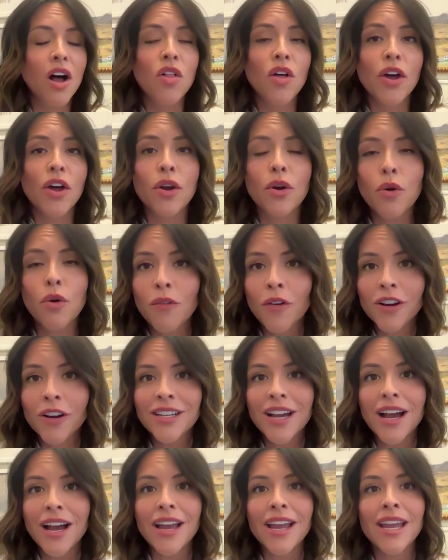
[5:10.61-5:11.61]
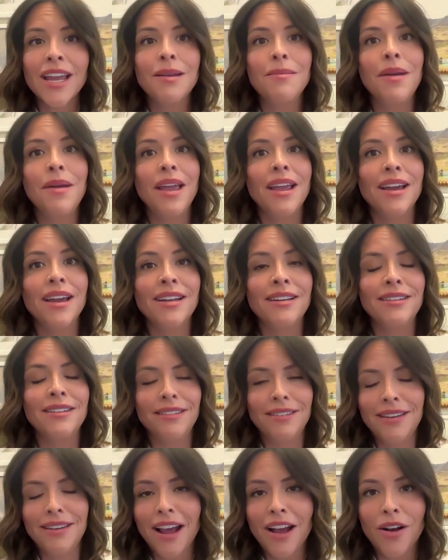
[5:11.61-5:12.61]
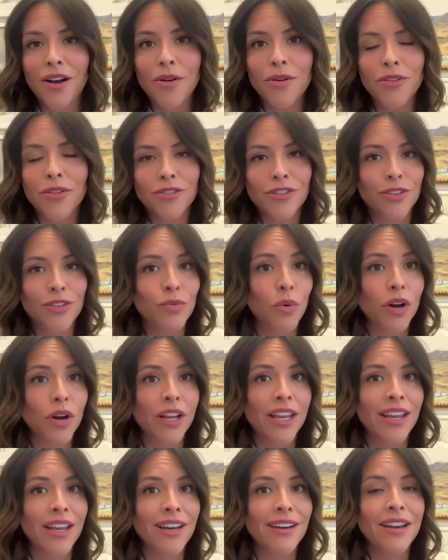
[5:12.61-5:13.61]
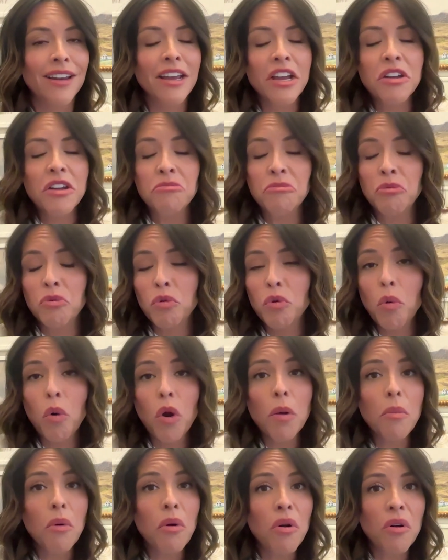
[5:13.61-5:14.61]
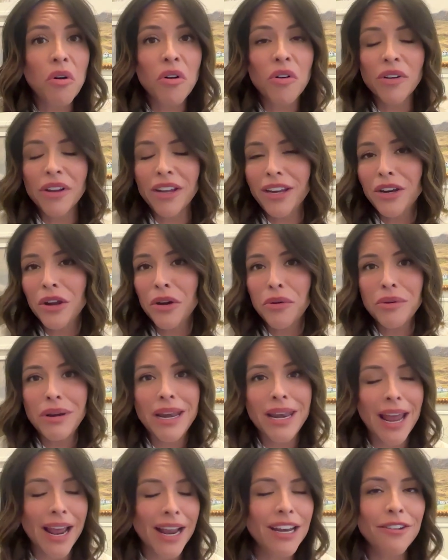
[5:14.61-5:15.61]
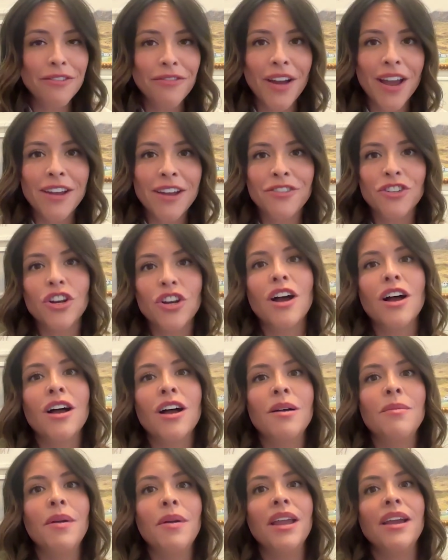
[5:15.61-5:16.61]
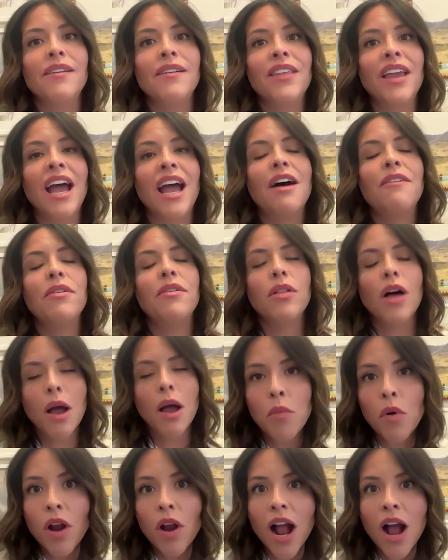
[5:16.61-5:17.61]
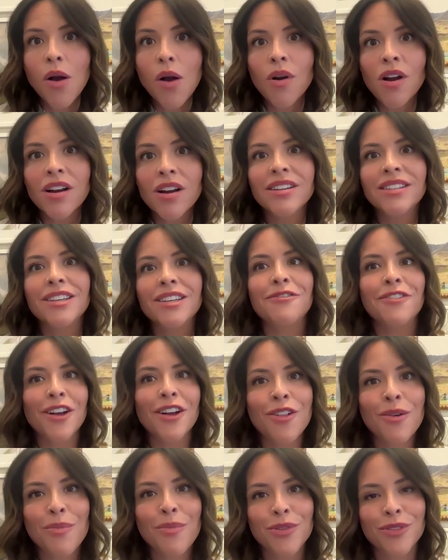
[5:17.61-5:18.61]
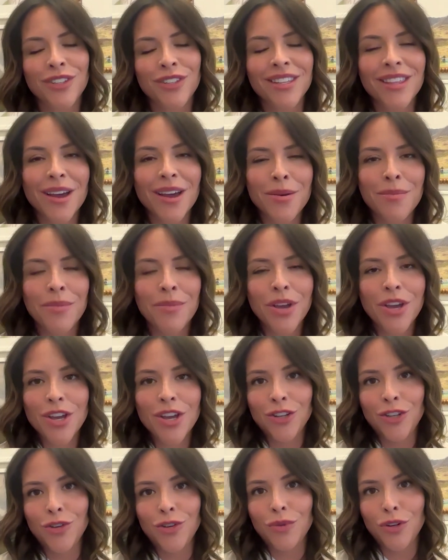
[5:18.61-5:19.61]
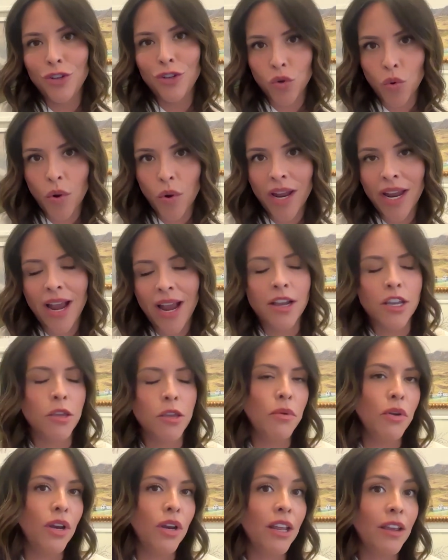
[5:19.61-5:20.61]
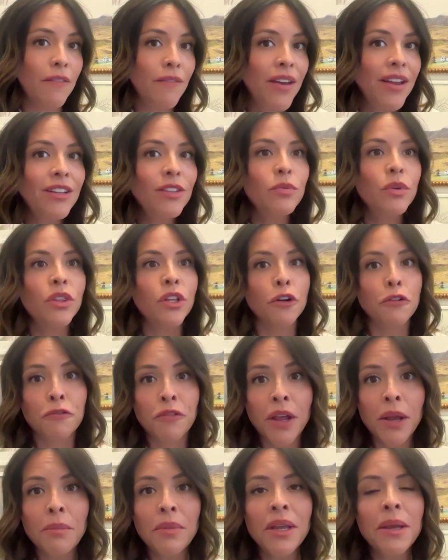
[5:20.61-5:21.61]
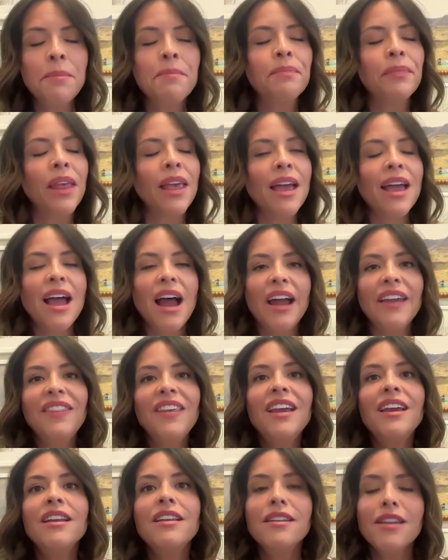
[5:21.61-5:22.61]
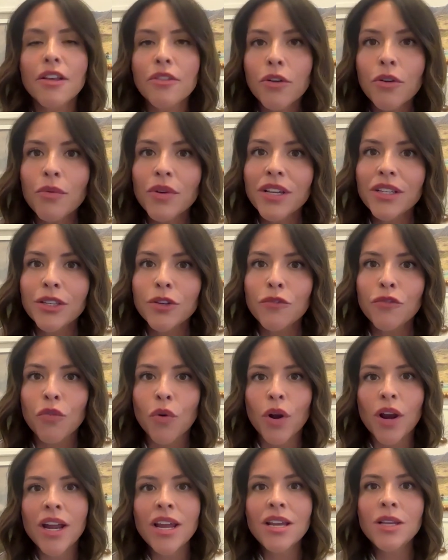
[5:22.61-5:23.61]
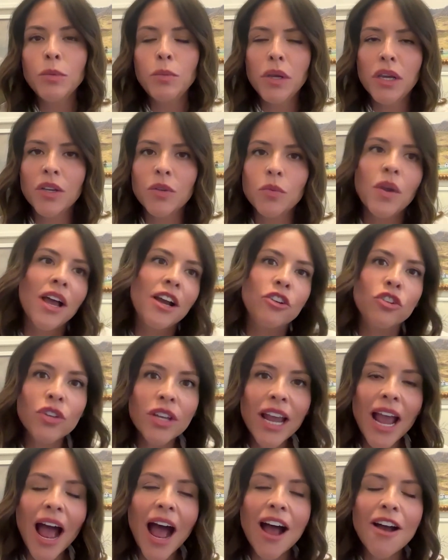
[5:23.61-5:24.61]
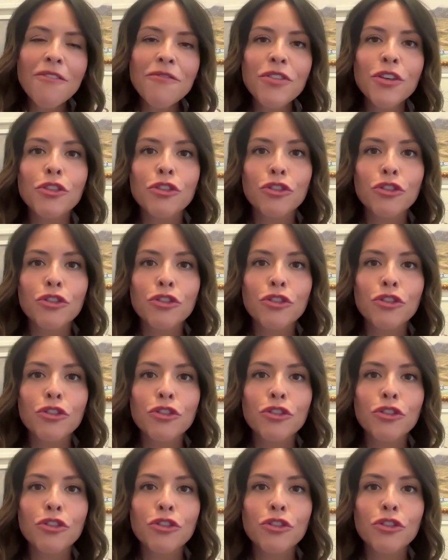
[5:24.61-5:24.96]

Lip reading: a lot of overtime and now they're just working normal, 9 to 5 job, and they have a lot more hours available to them to enjoy at community events with their family. I think another reason for it is because we actually have the